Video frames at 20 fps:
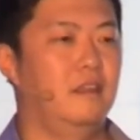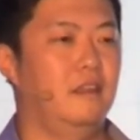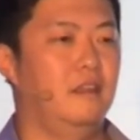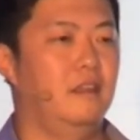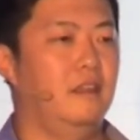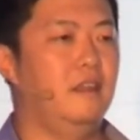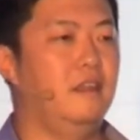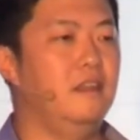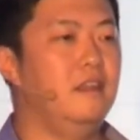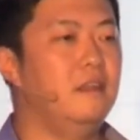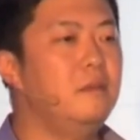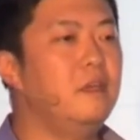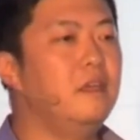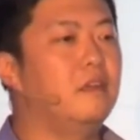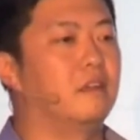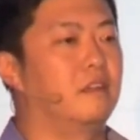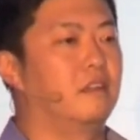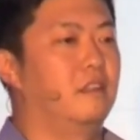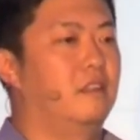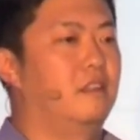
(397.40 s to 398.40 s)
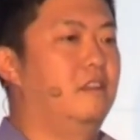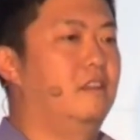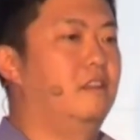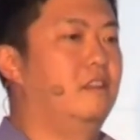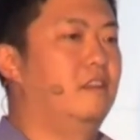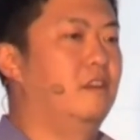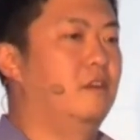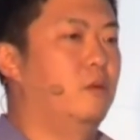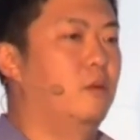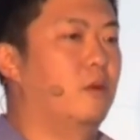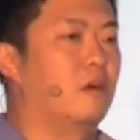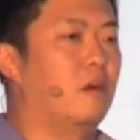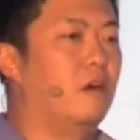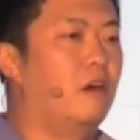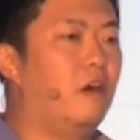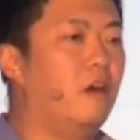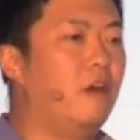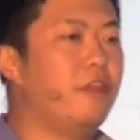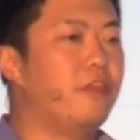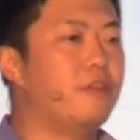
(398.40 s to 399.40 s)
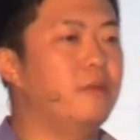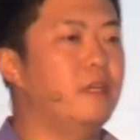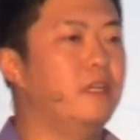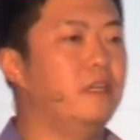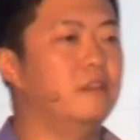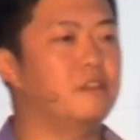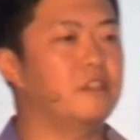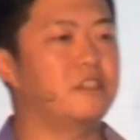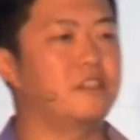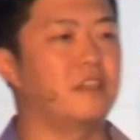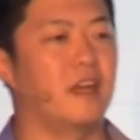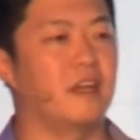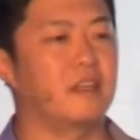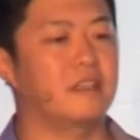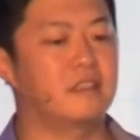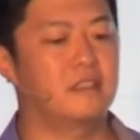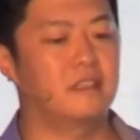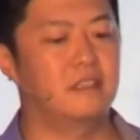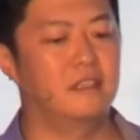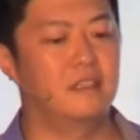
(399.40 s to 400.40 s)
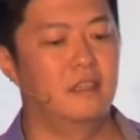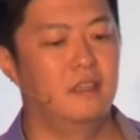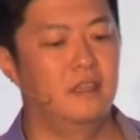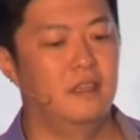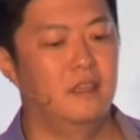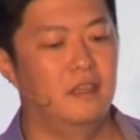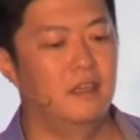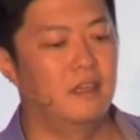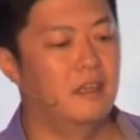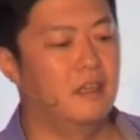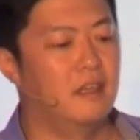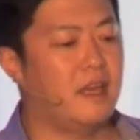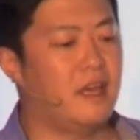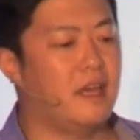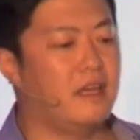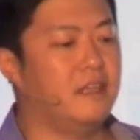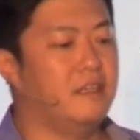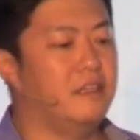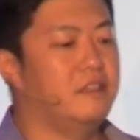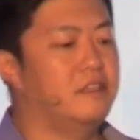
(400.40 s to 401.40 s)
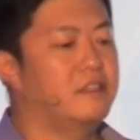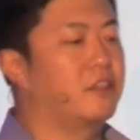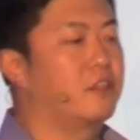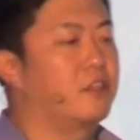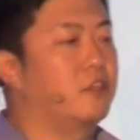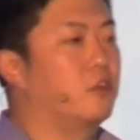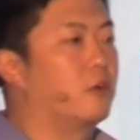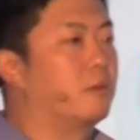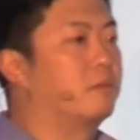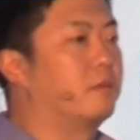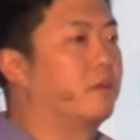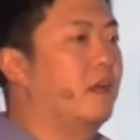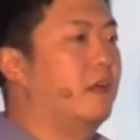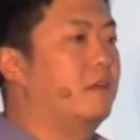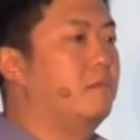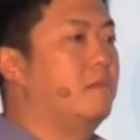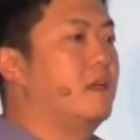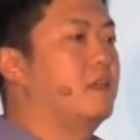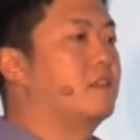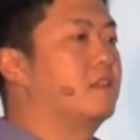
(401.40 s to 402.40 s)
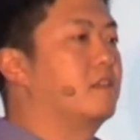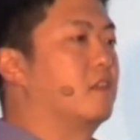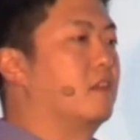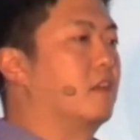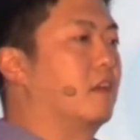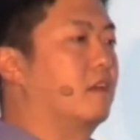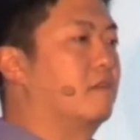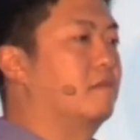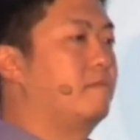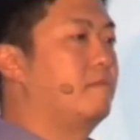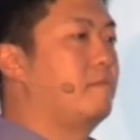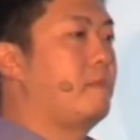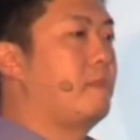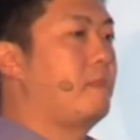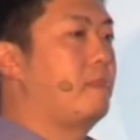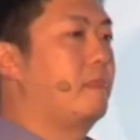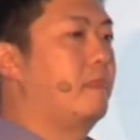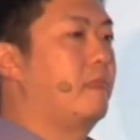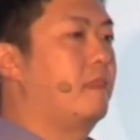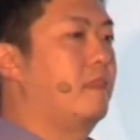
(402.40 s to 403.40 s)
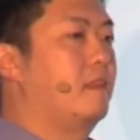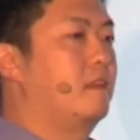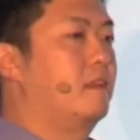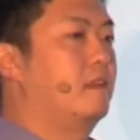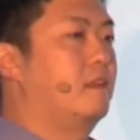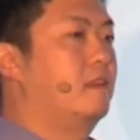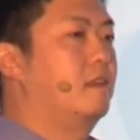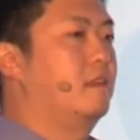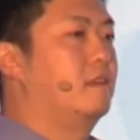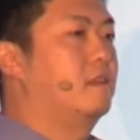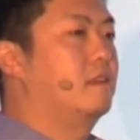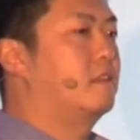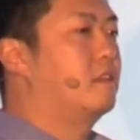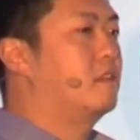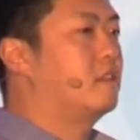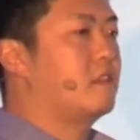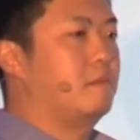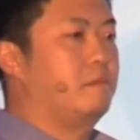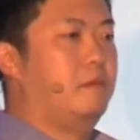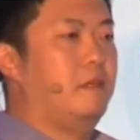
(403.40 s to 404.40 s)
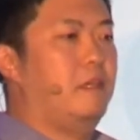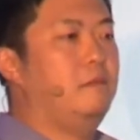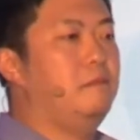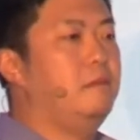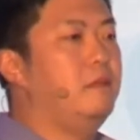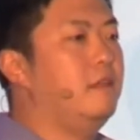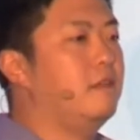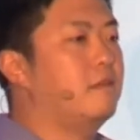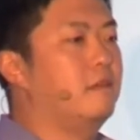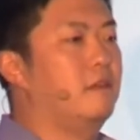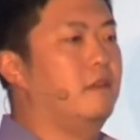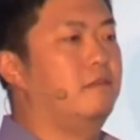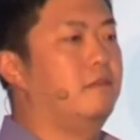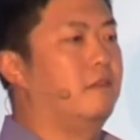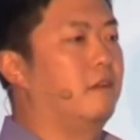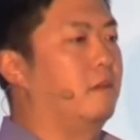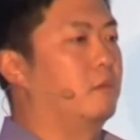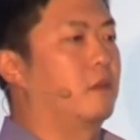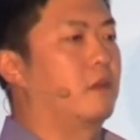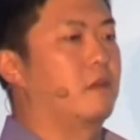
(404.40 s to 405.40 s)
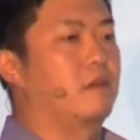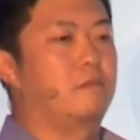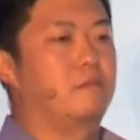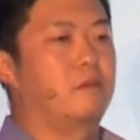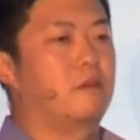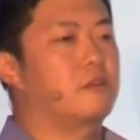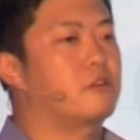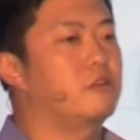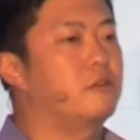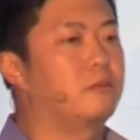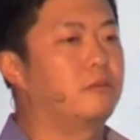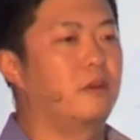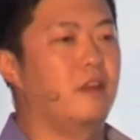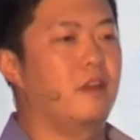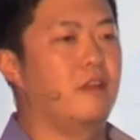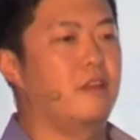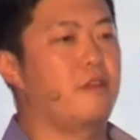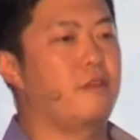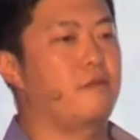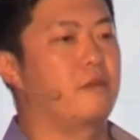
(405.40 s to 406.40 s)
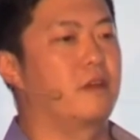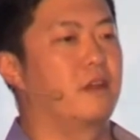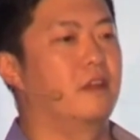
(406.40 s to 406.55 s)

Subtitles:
in the middle, where all 3 intersect, that is your brand messaging. It's just the PB3 framework, the personal brand 3.